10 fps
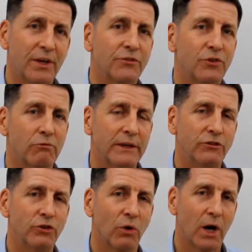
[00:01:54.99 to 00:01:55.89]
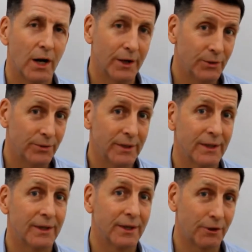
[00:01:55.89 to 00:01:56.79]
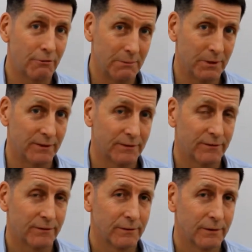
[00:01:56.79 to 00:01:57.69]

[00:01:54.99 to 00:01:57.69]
to reach your own agreements.